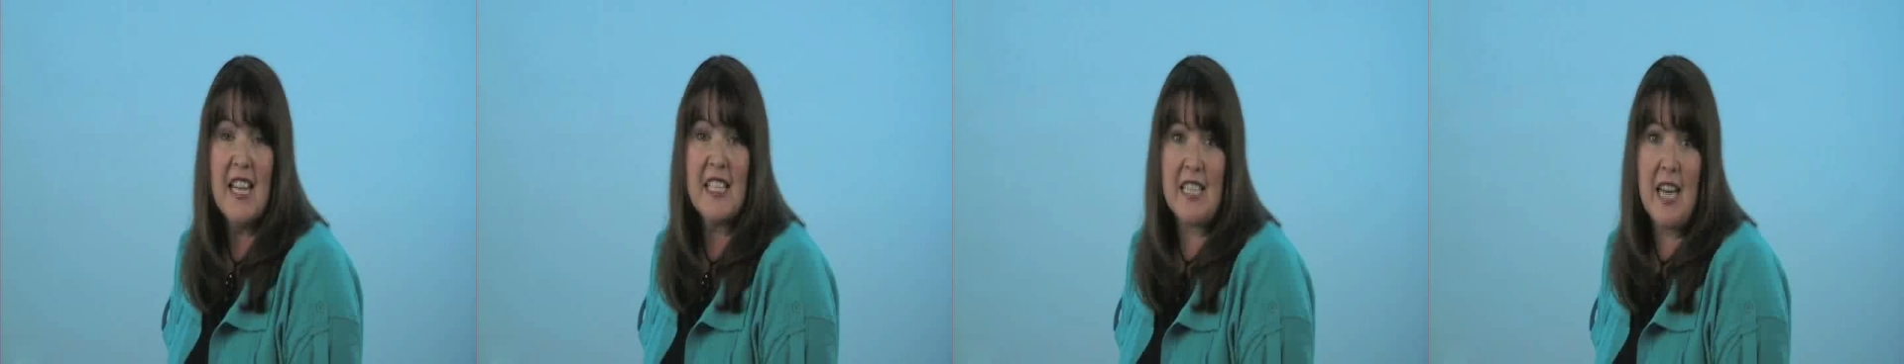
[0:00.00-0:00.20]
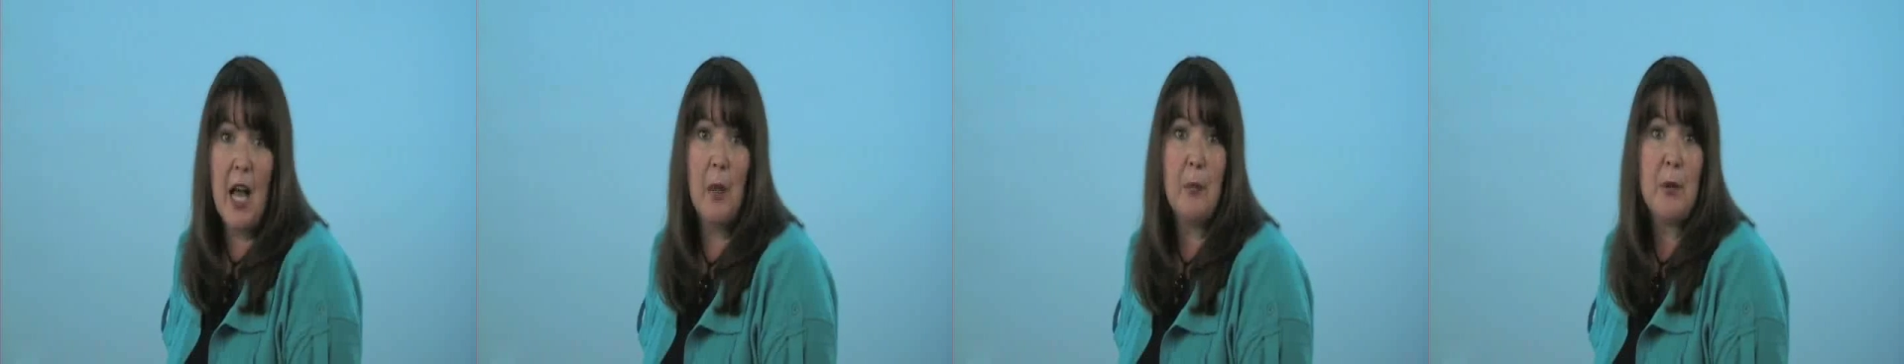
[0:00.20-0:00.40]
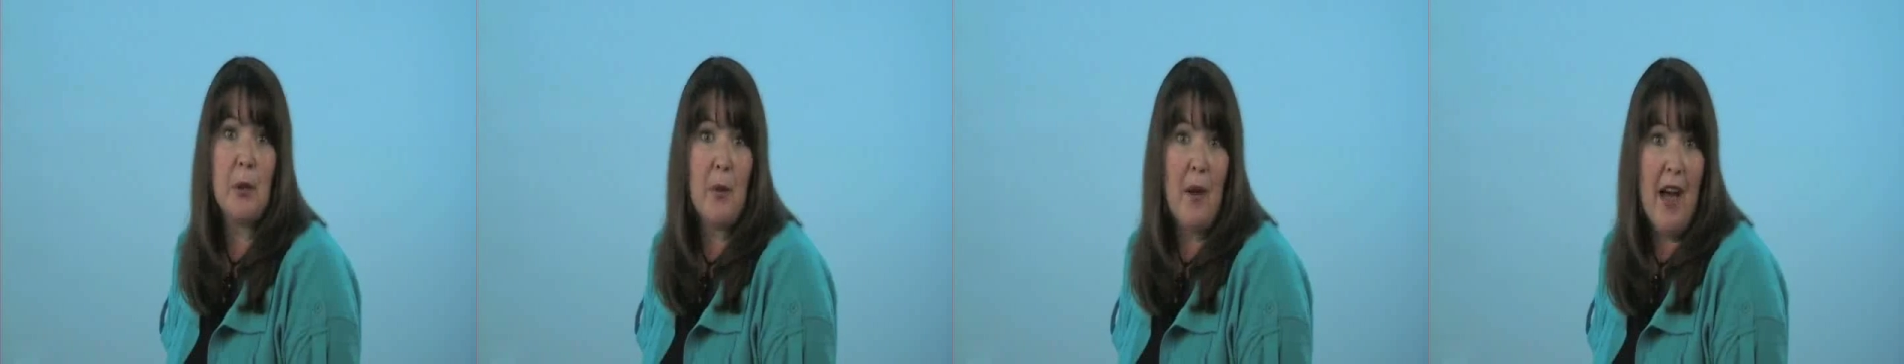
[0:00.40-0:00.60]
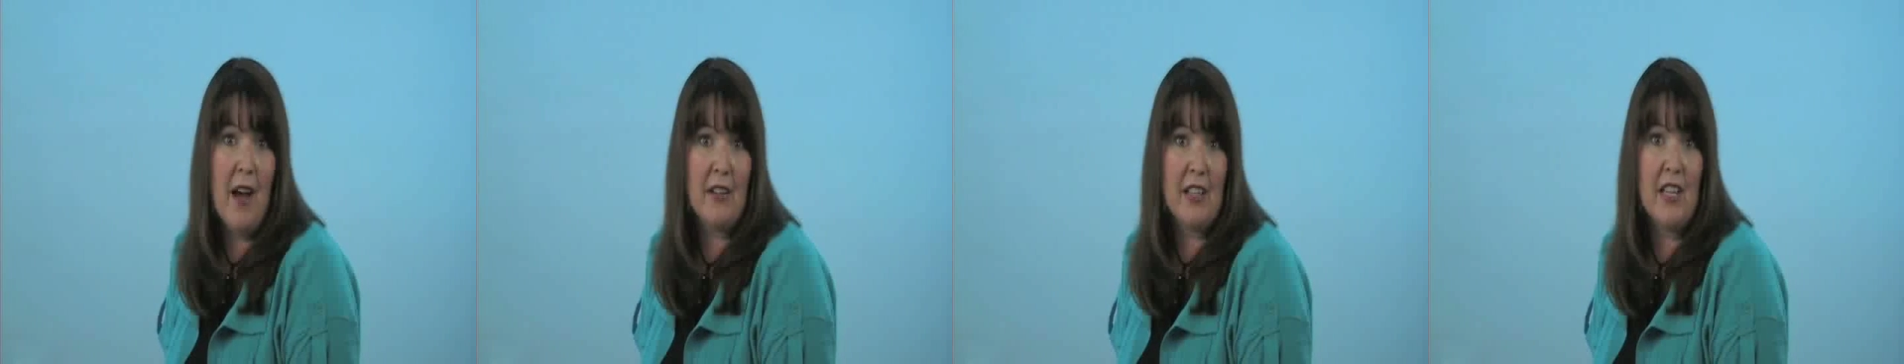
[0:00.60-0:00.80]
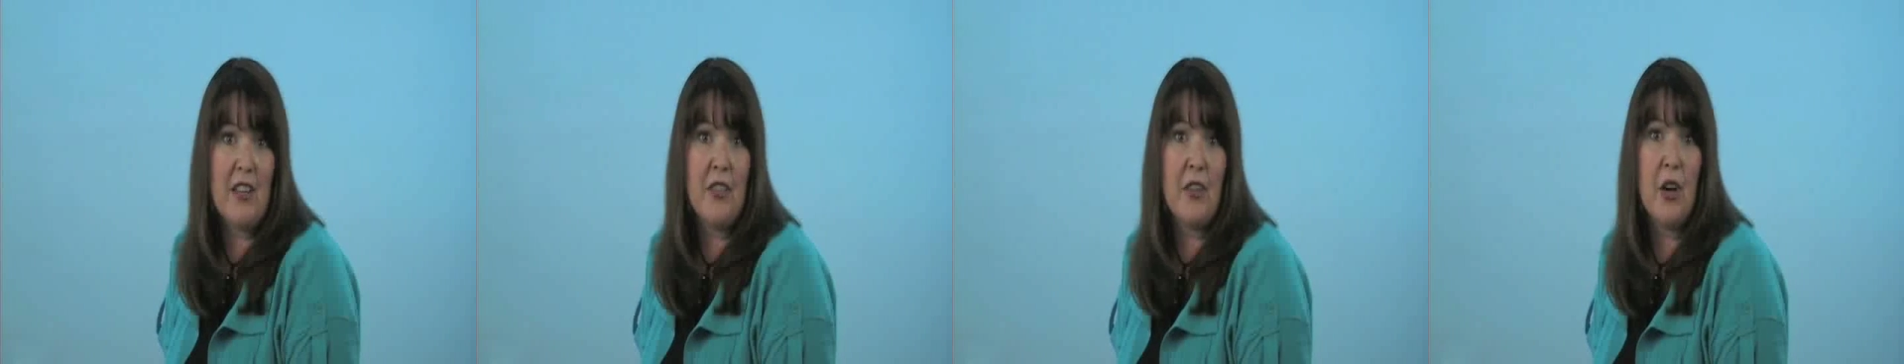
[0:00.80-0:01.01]
to help you
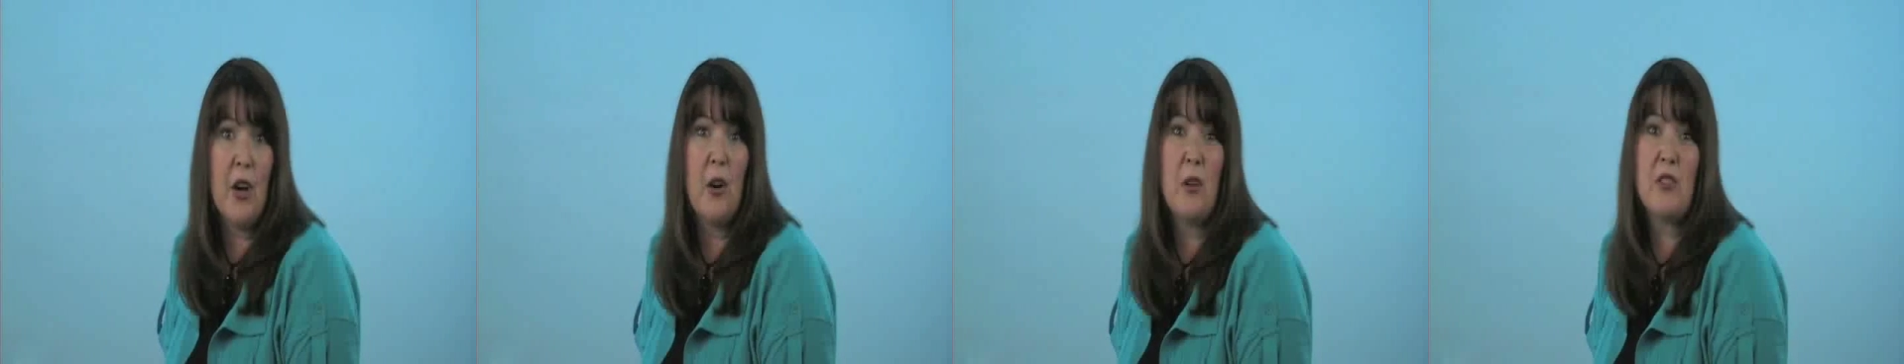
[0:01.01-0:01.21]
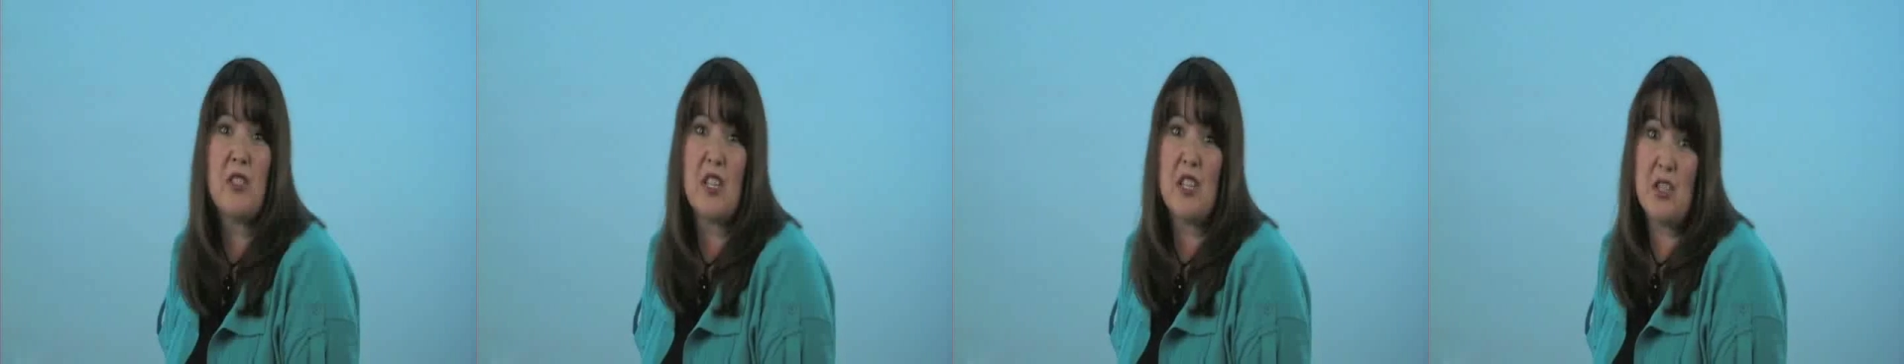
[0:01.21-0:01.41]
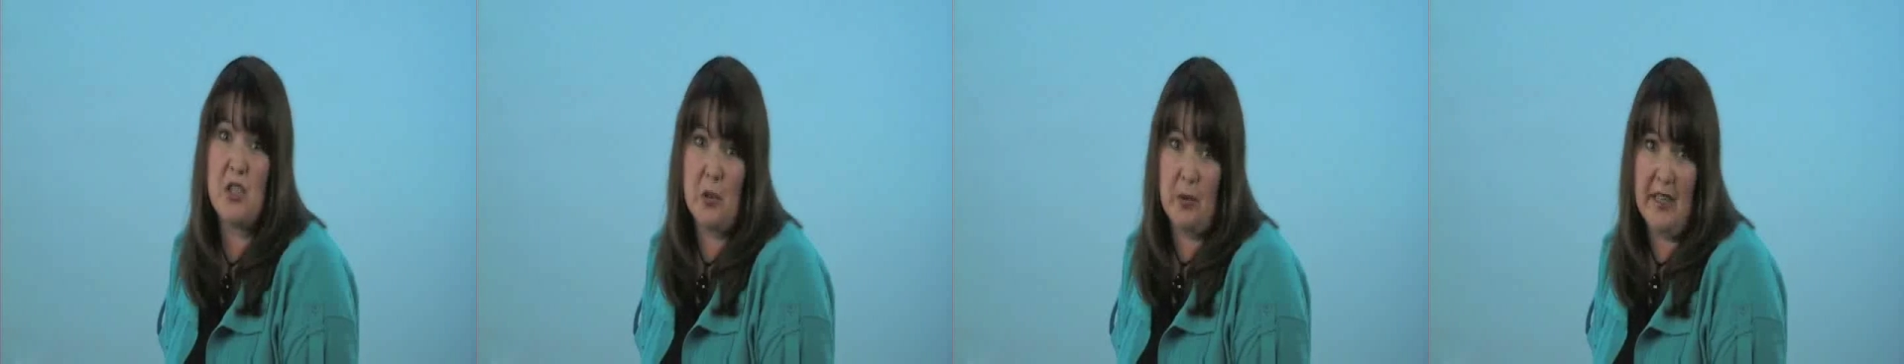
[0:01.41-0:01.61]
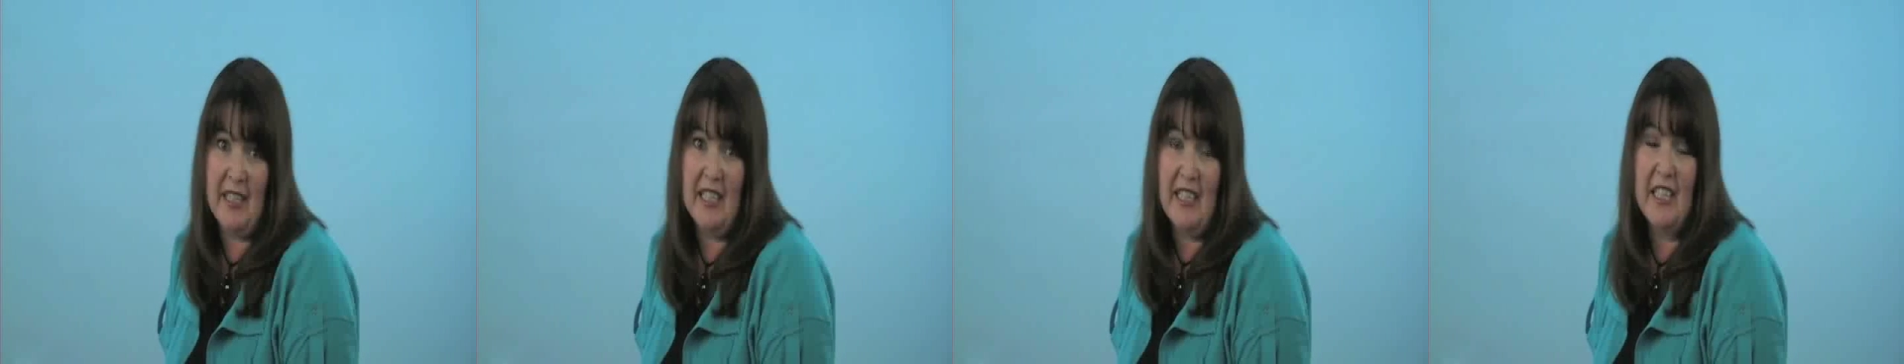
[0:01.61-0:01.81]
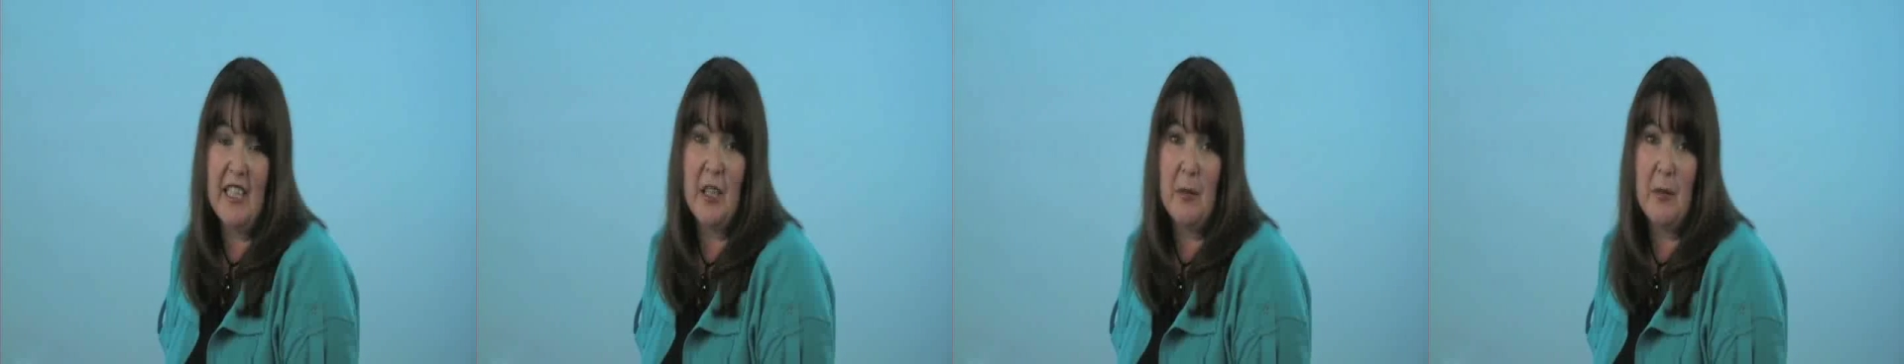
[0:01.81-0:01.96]
out in those tricky